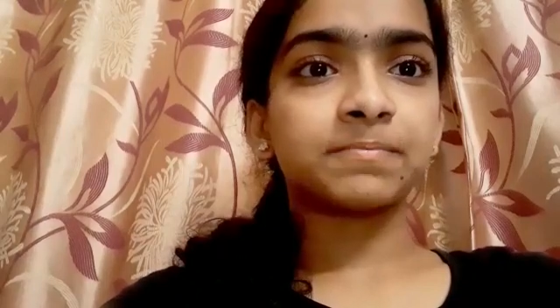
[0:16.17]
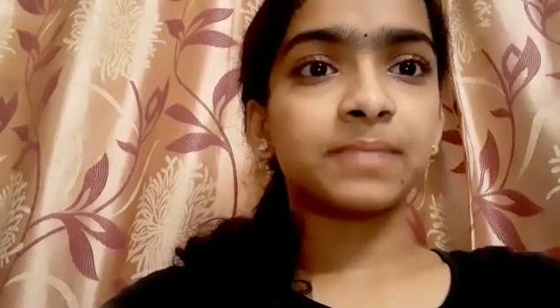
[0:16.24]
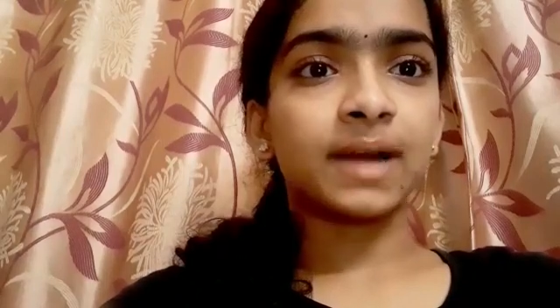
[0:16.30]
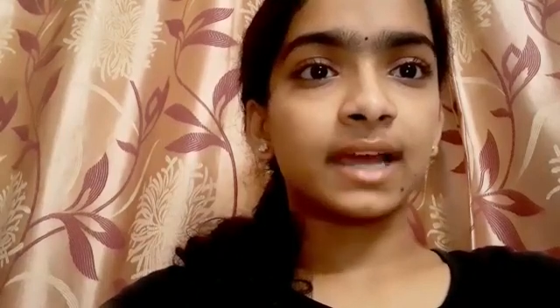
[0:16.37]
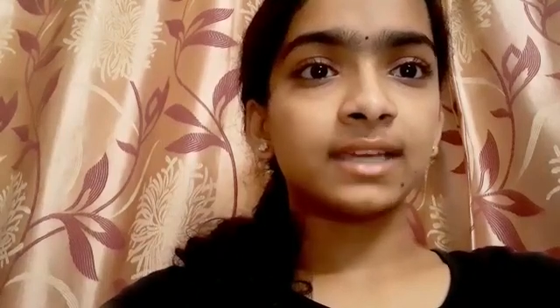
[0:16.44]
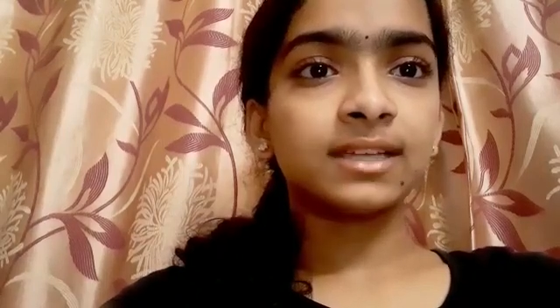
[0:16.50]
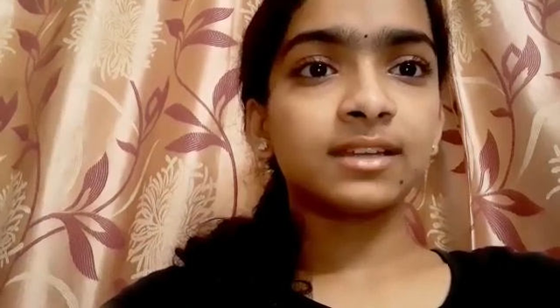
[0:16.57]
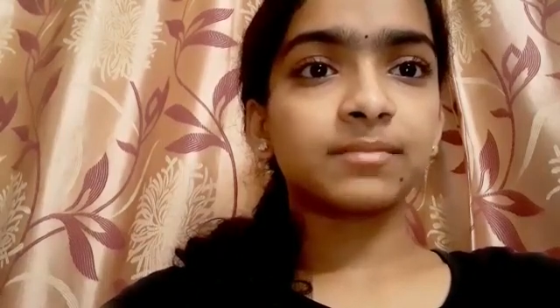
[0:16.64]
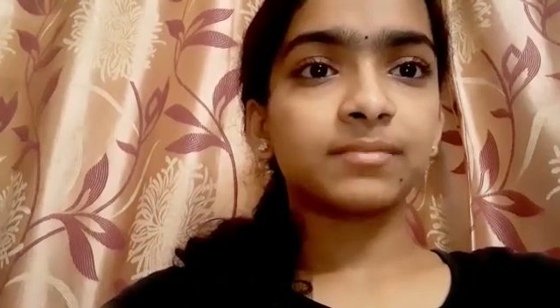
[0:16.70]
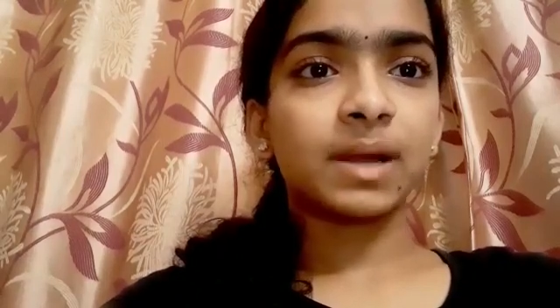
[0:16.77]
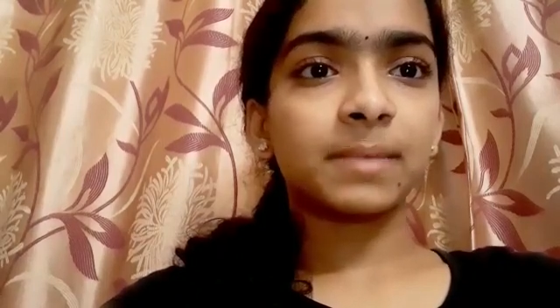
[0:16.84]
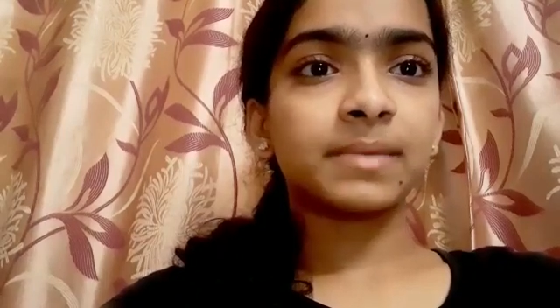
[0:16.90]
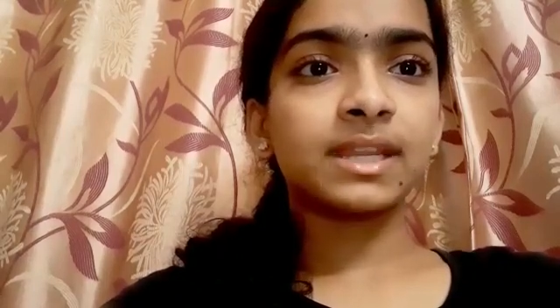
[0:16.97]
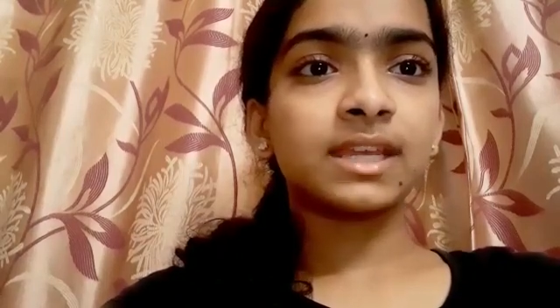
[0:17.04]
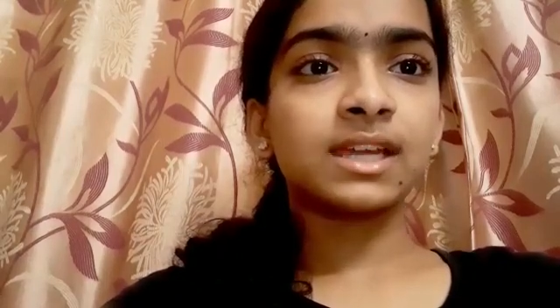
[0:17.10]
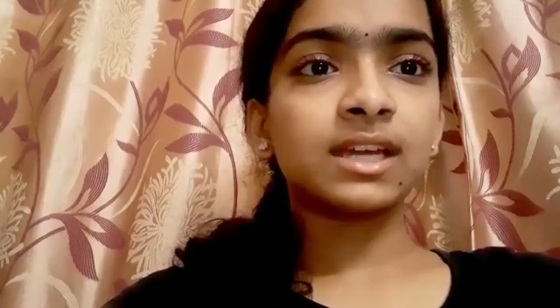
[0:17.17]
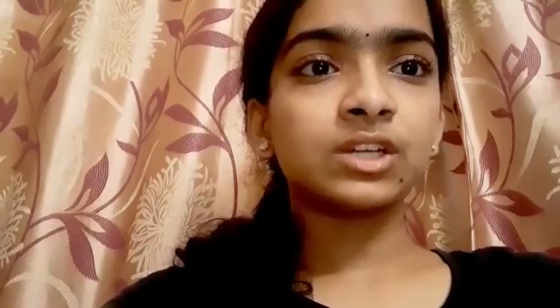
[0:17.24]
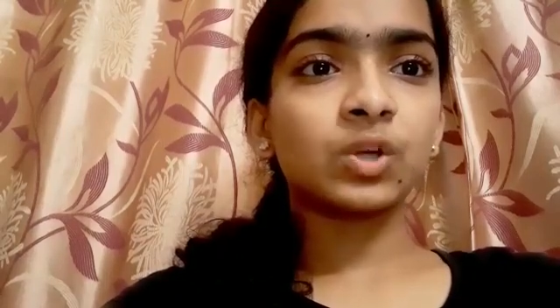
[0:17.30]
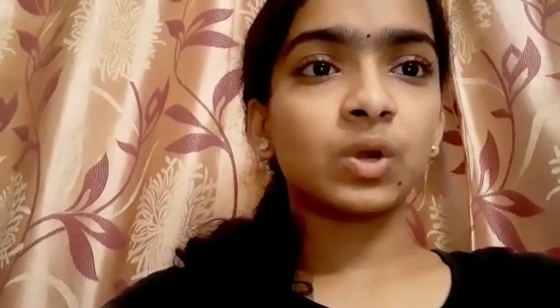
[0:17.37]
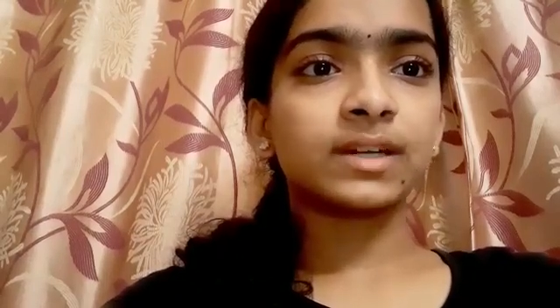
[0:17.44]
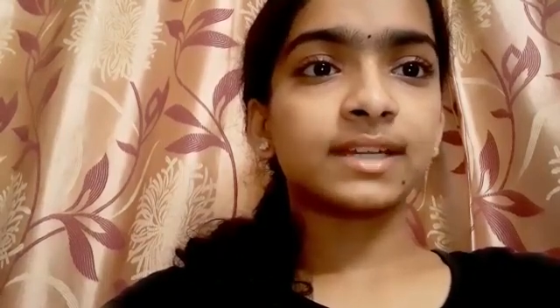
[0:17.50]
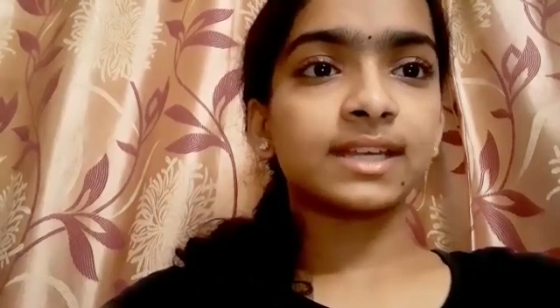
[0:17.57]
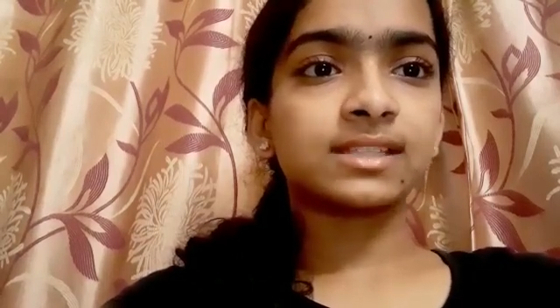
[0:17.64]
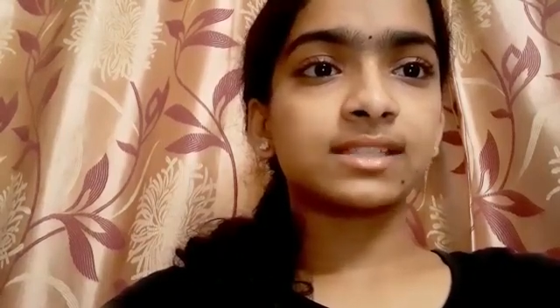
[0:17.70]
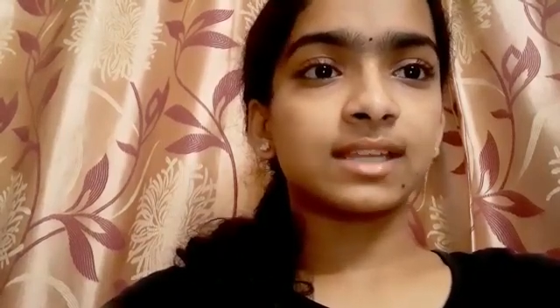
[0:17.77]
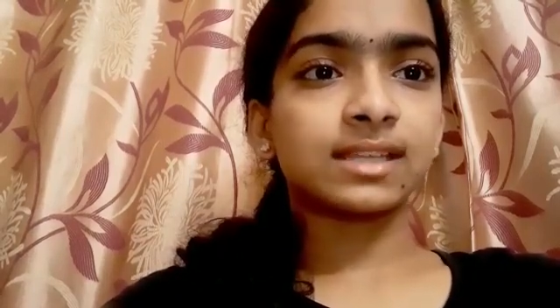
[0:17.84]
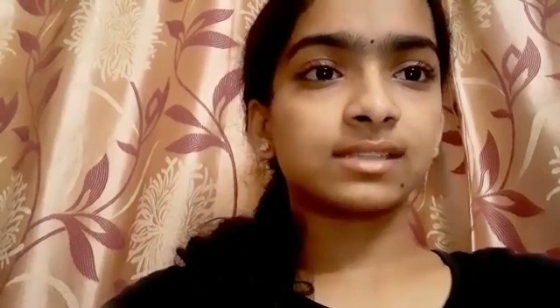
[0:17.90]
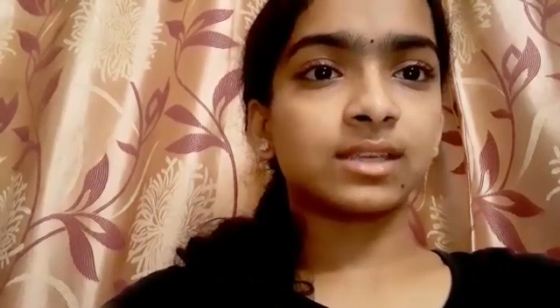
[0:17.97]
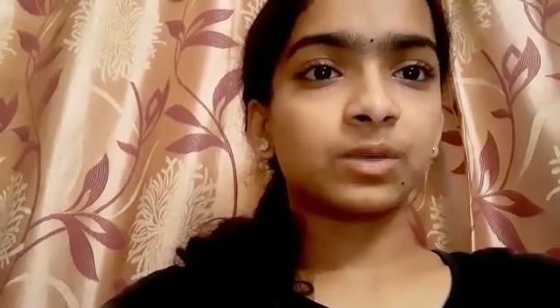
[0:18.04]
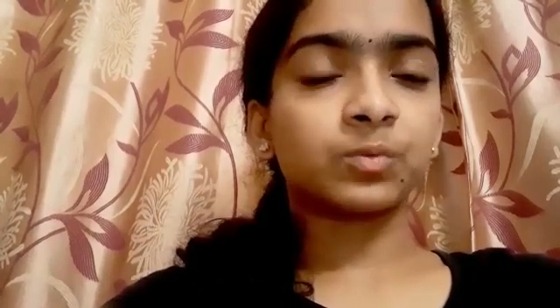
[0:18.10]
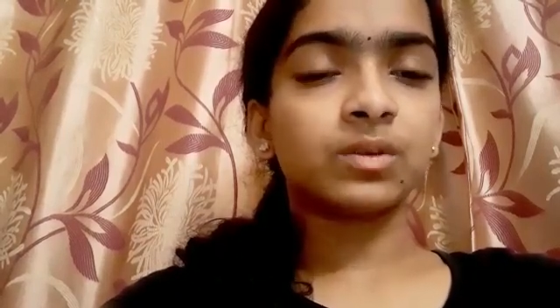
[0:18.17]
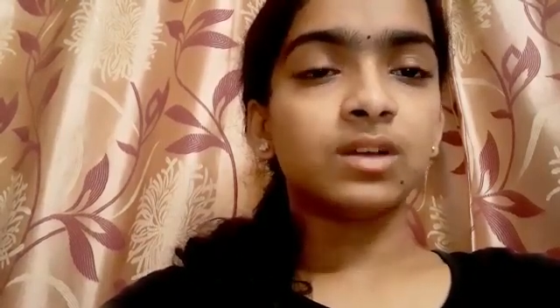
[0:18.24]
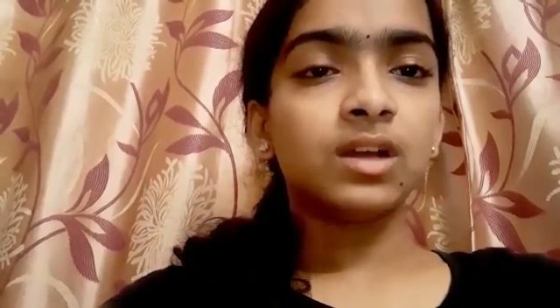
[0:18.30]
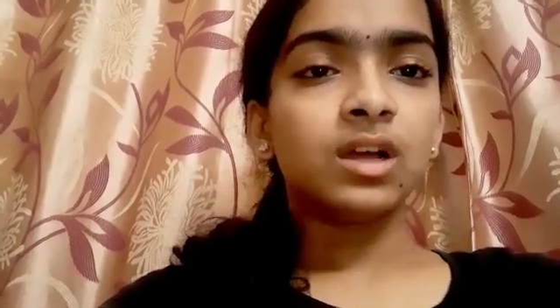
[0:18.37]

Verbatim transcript: by American Tortoise Rescue.